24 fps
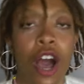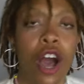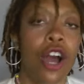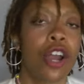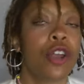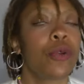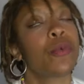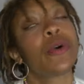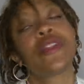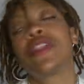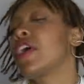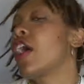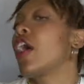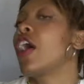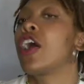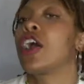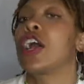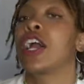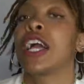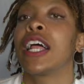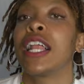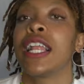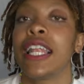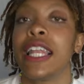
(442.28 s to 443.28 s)
on with
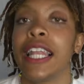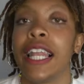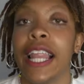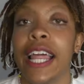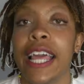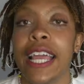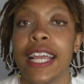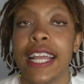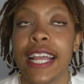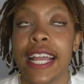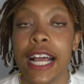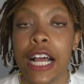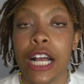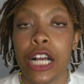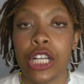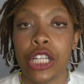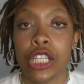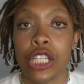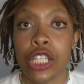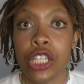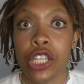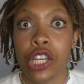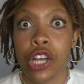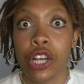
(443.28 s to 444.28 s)
our clay
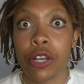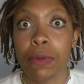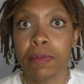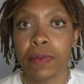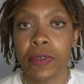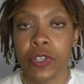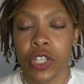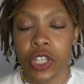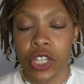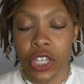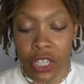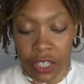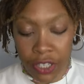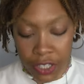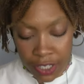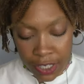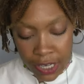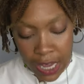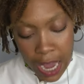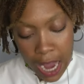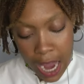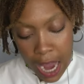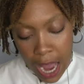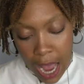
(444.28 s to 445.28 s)

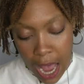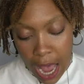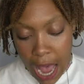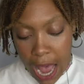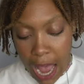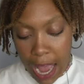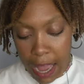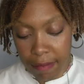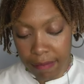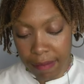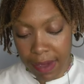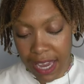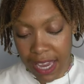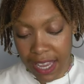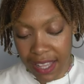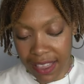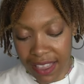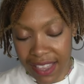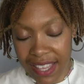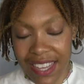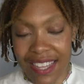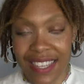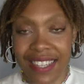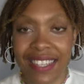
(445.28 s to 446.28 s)
sculptures, I
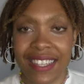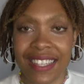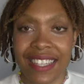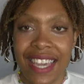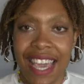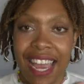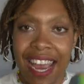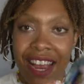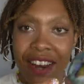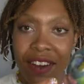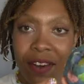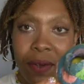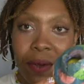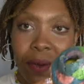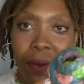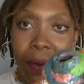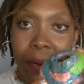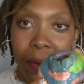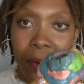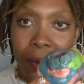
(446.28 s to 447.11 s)
made this candle